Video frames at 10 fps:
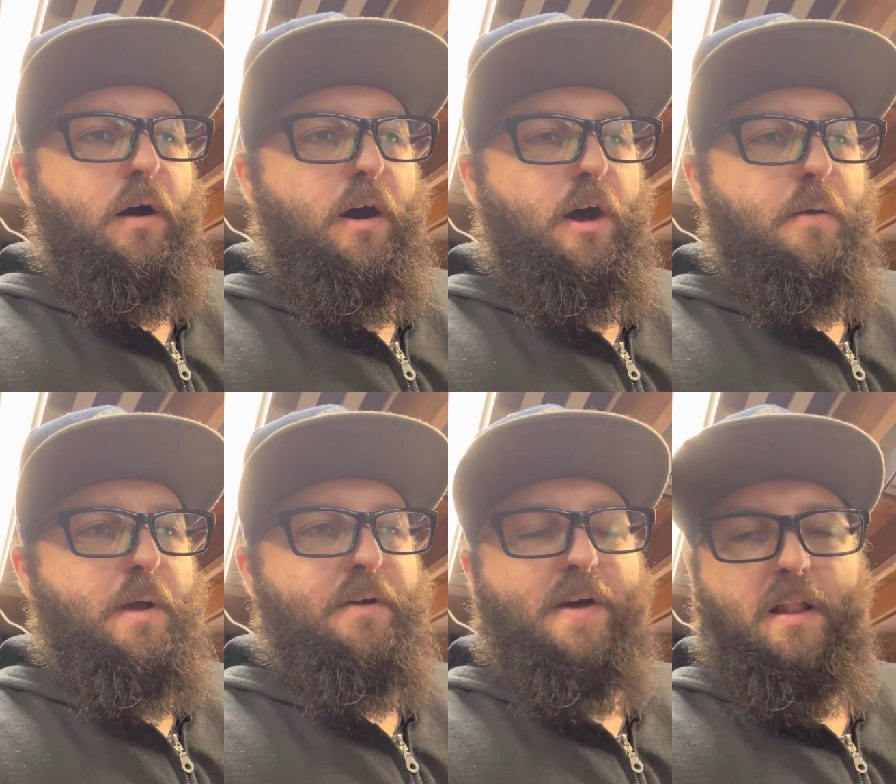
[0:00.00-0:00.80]

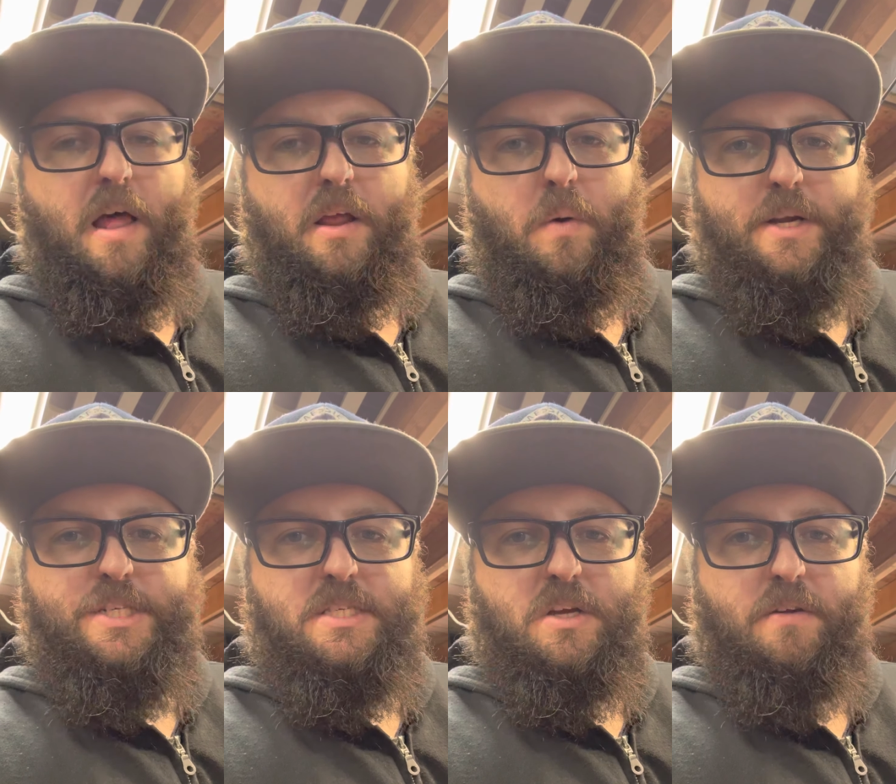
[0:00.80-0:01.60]
And I've had a lot of
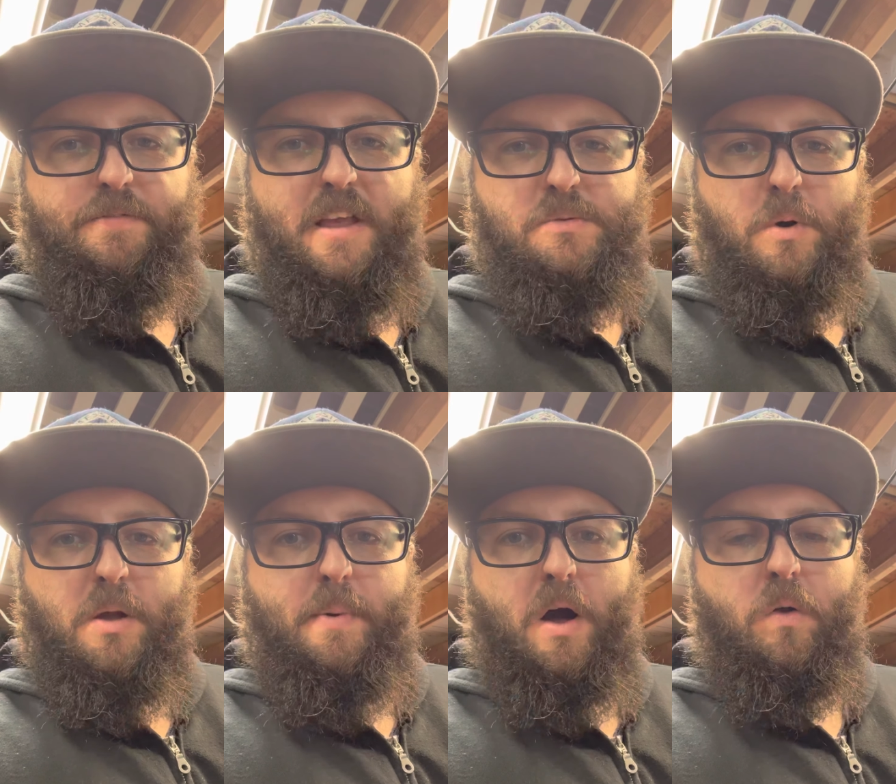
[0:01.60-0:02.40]
questions on
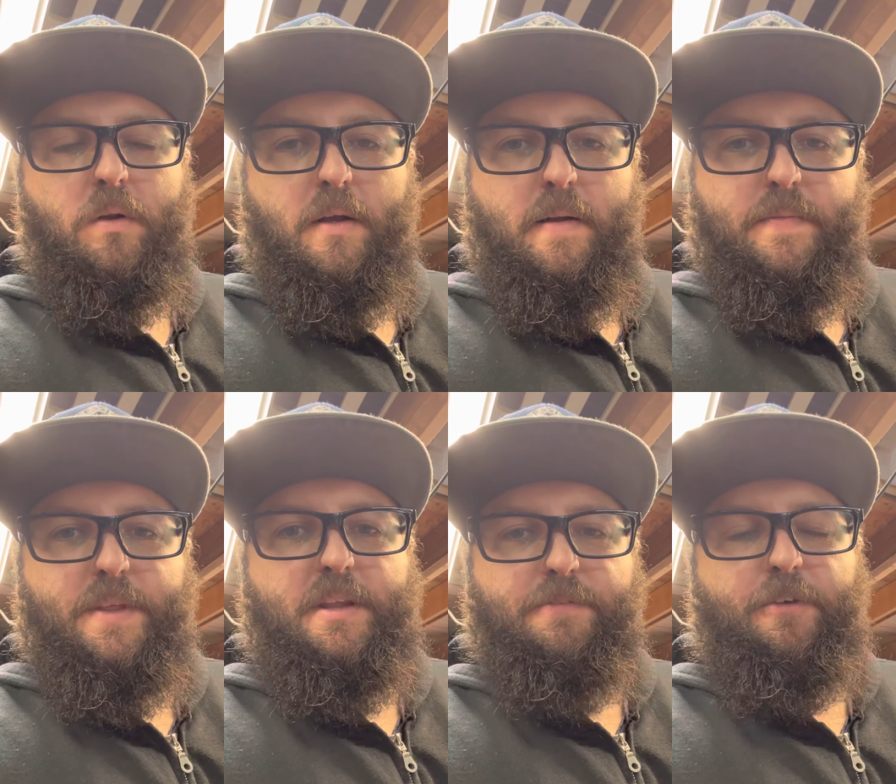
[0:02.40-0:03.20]
Facebook about
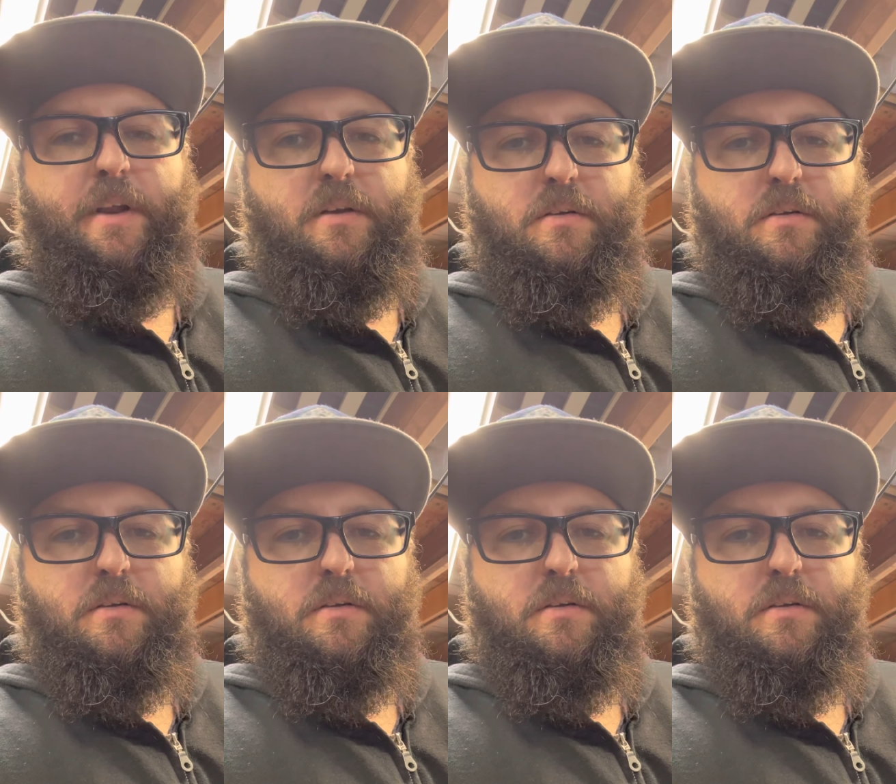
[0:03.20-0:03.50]
the different